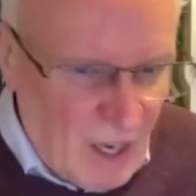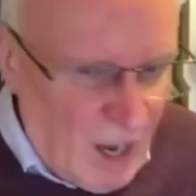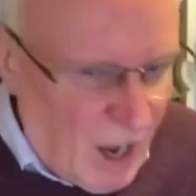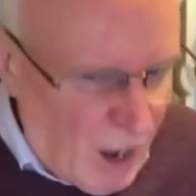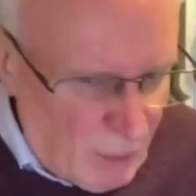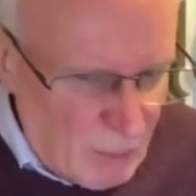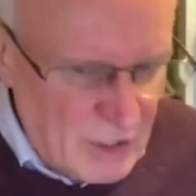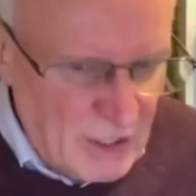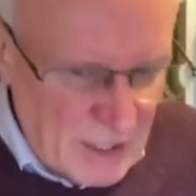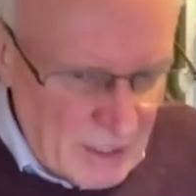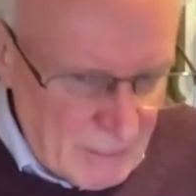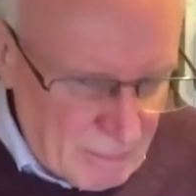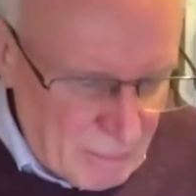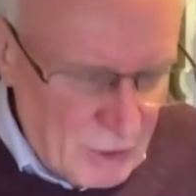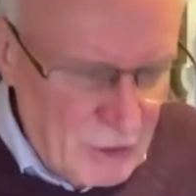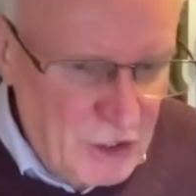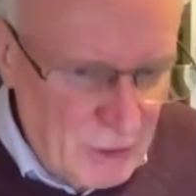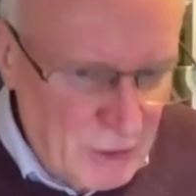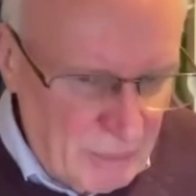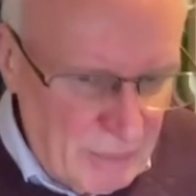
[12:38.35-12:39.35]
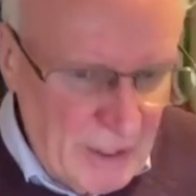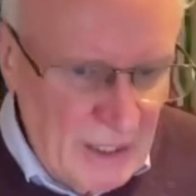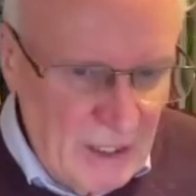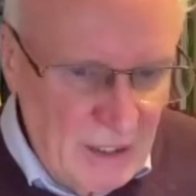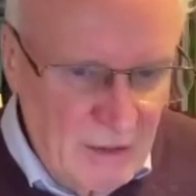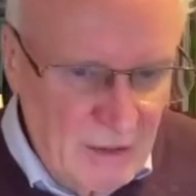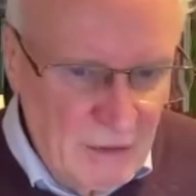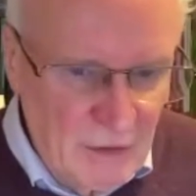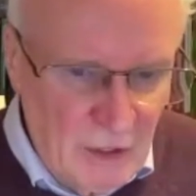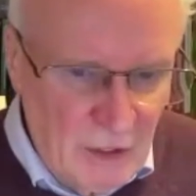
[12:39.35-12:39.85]
I would say
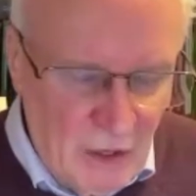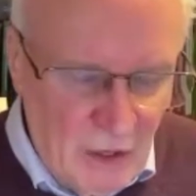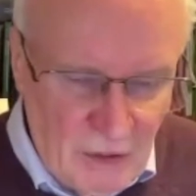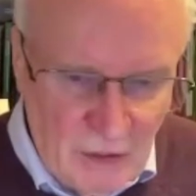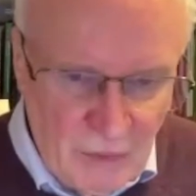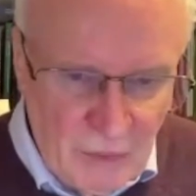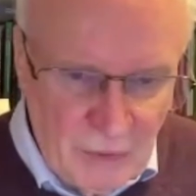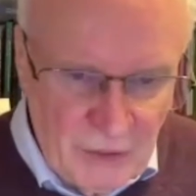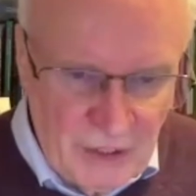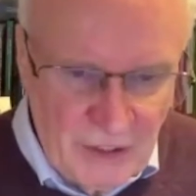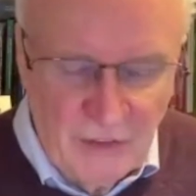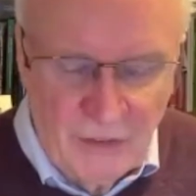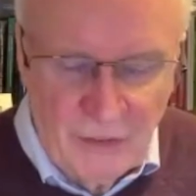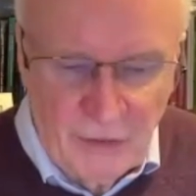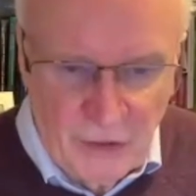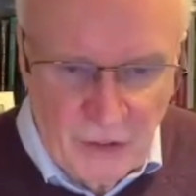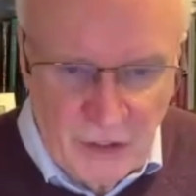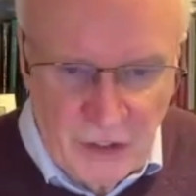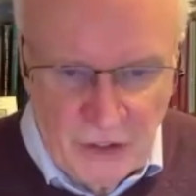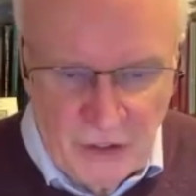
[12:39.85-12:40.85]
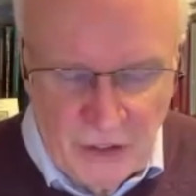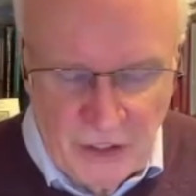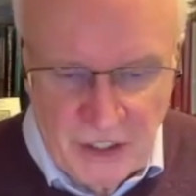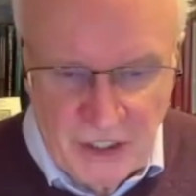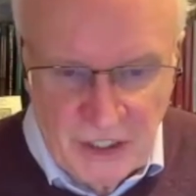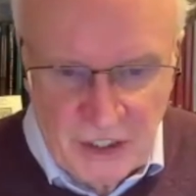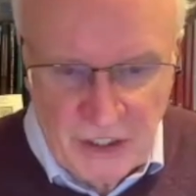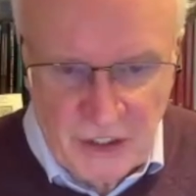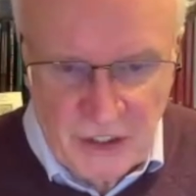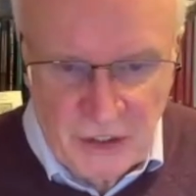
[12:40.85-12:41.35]
possibly within the four
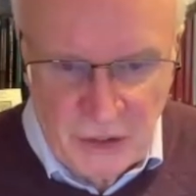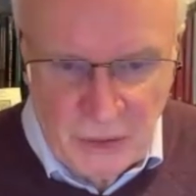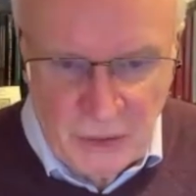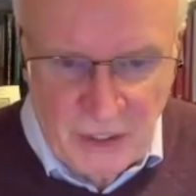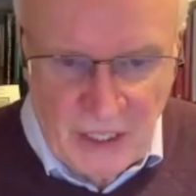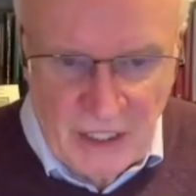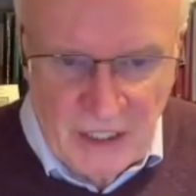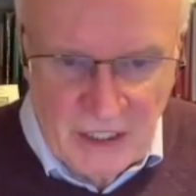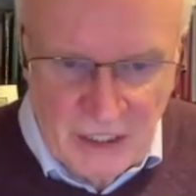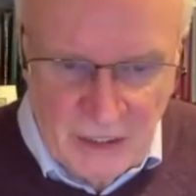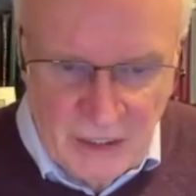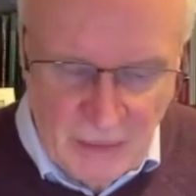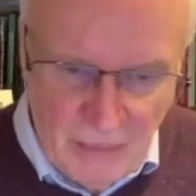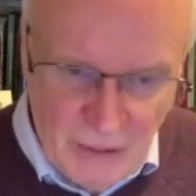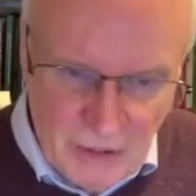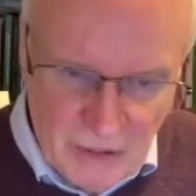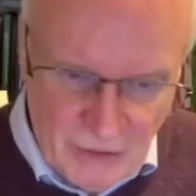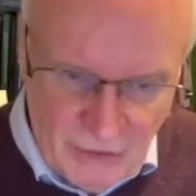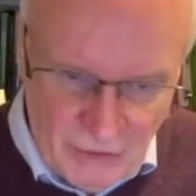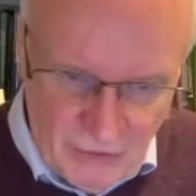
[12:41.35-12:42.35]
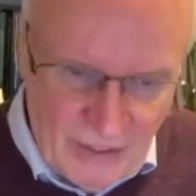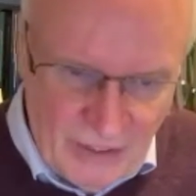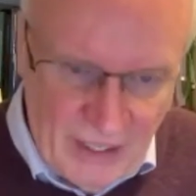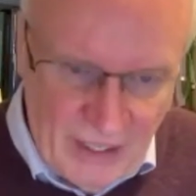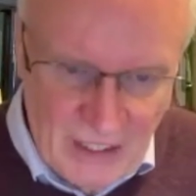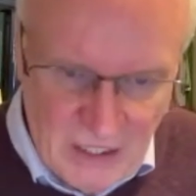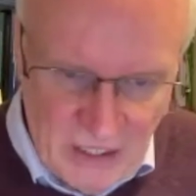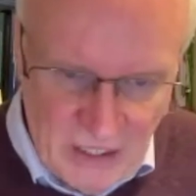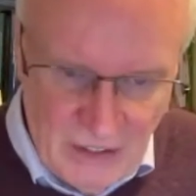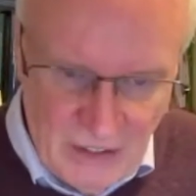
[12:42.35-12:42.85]
jurisdictions in the UK, some of the most
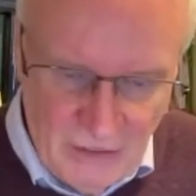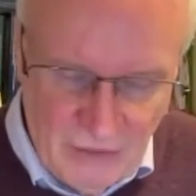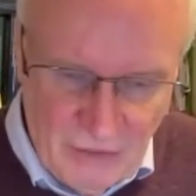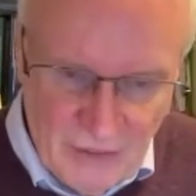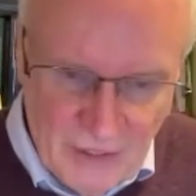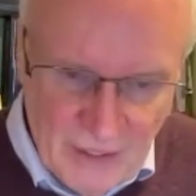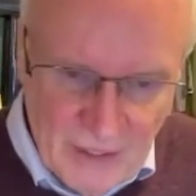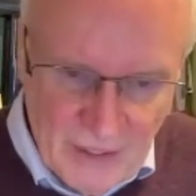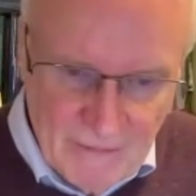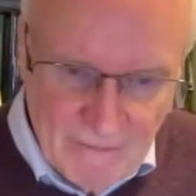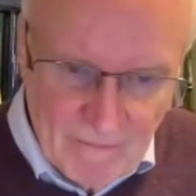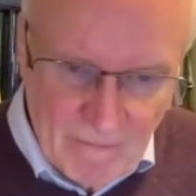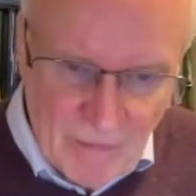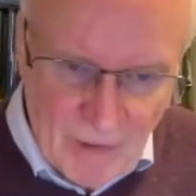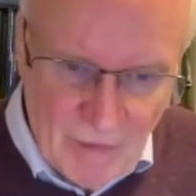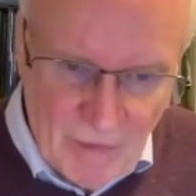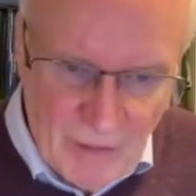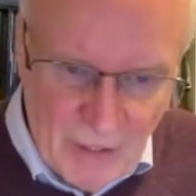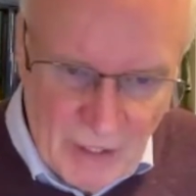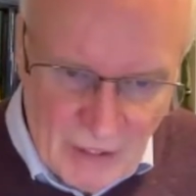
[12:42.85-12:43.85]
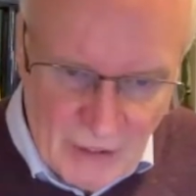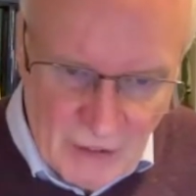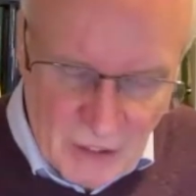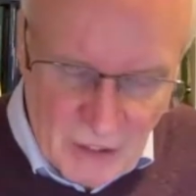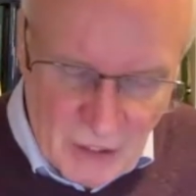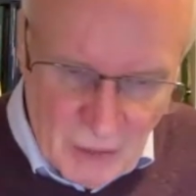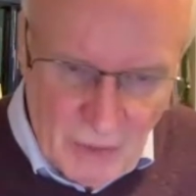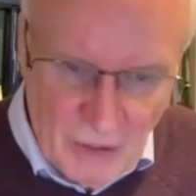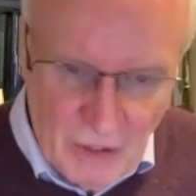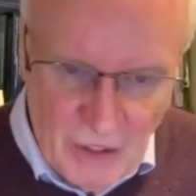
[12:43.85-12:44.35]
effective
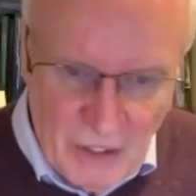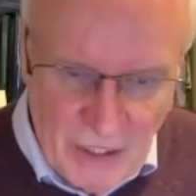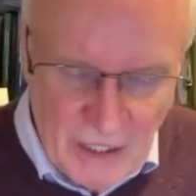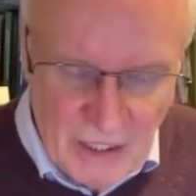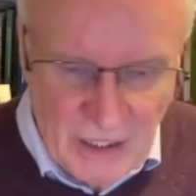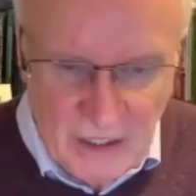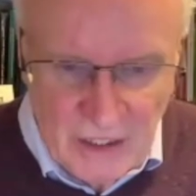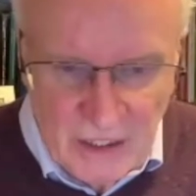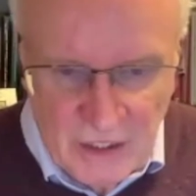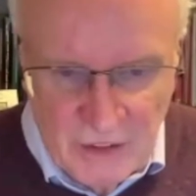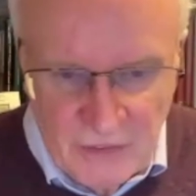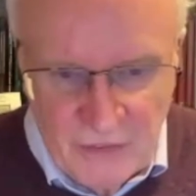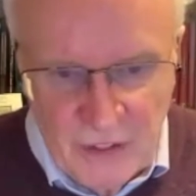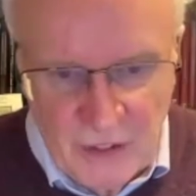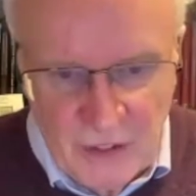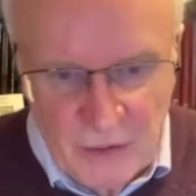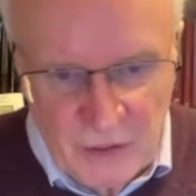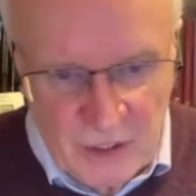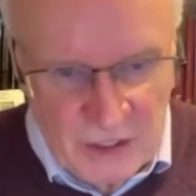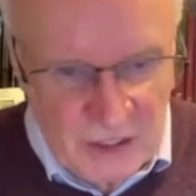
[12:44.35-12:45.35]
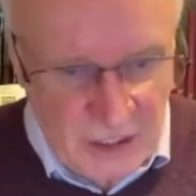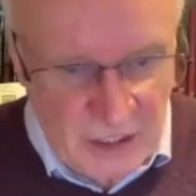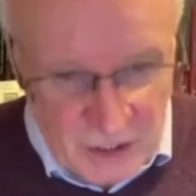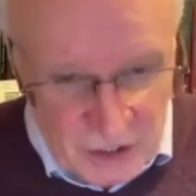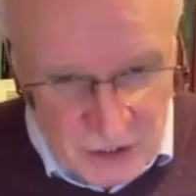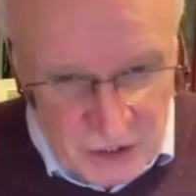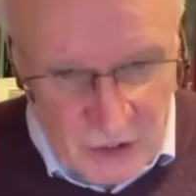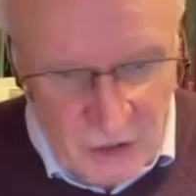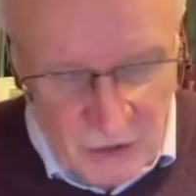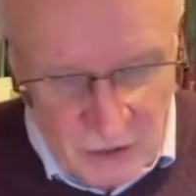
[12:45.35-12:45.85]
global learning in this field is in
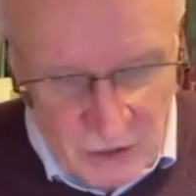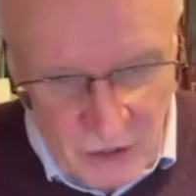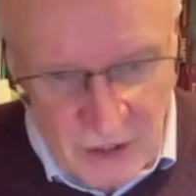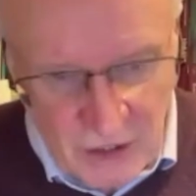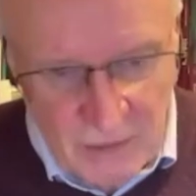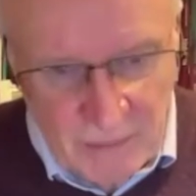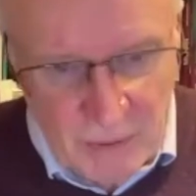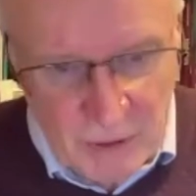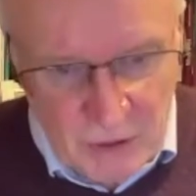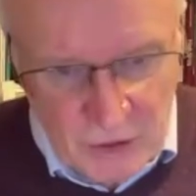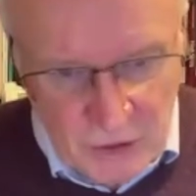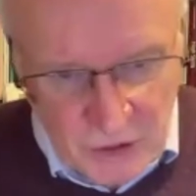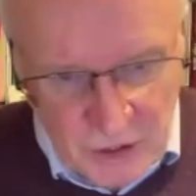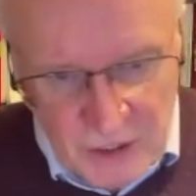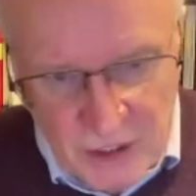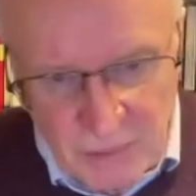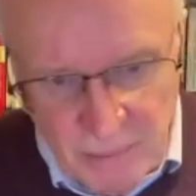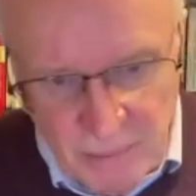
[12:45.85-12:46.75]
Scotland because